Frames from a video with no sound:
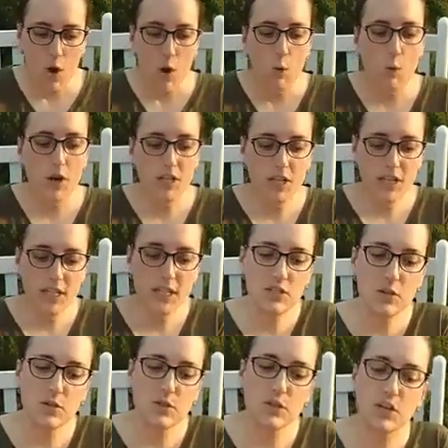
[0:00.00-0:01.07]
What you're gonna
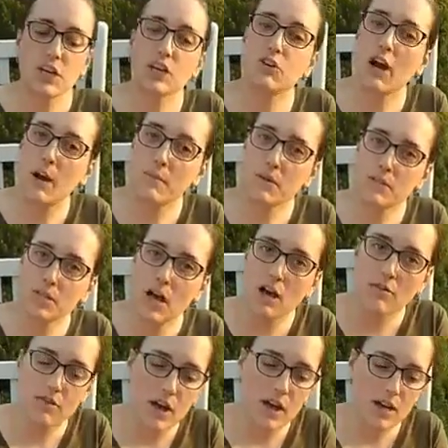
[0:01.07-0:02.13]
do is you're gonna grab
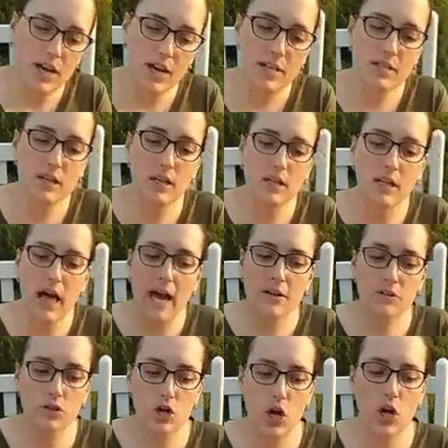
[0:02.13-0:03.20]
yourself a nice
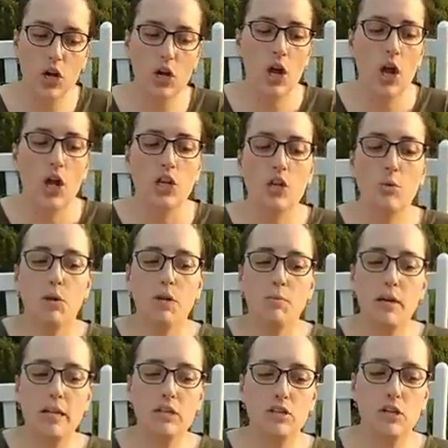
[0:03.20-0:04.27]
glass jar. You wanna
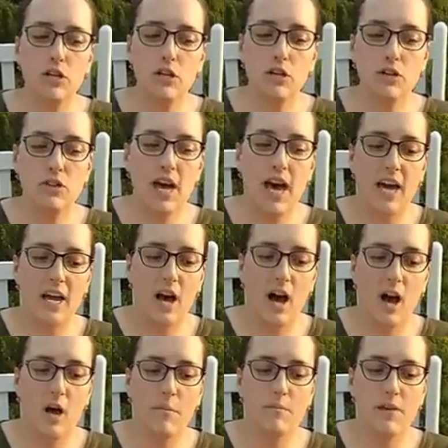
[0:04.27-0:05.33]
make sure that
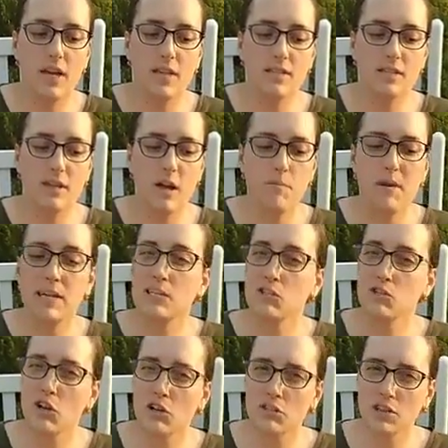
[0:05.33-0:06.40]
it's a mason
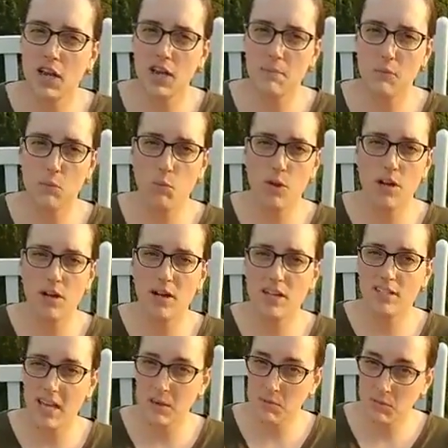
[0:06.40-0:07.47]
jar type where
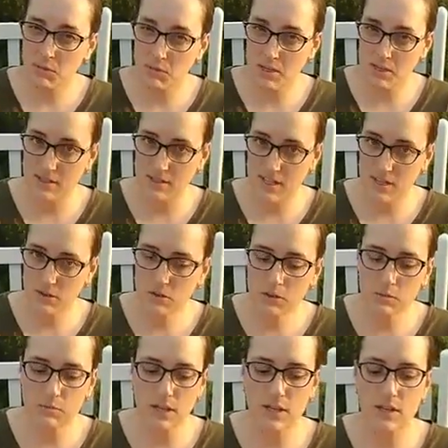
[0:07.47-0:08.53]
it's able to be sealed,
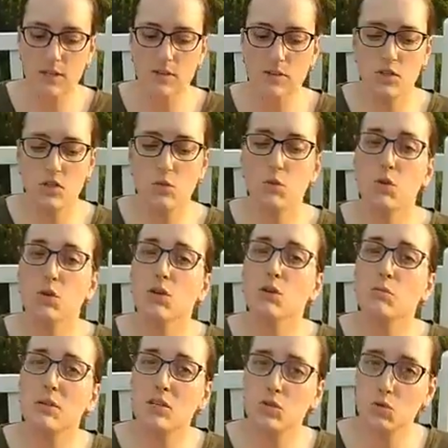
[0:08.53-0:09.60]
because you will
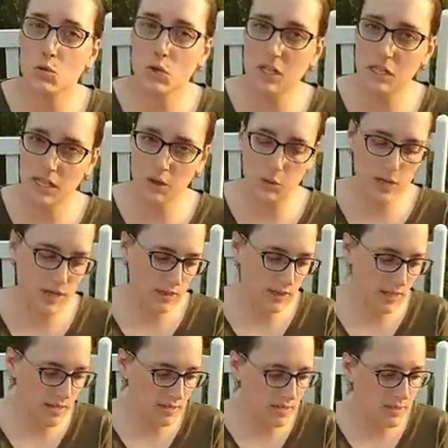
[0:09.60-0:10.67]
be storing liquid in
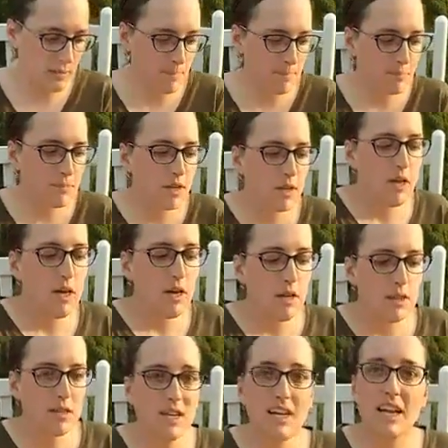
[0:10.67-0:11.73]
this.
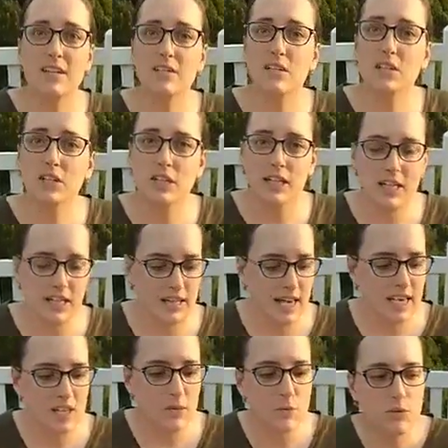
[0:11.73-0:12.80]
The next ingredient
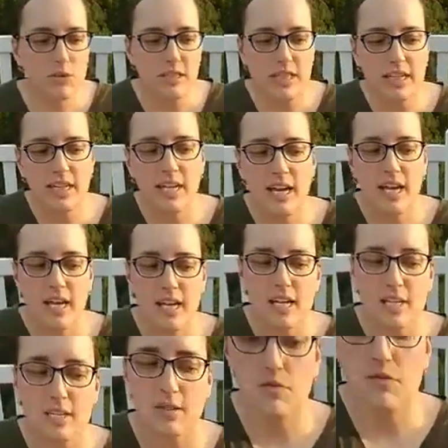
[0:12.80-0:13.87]
that you will need is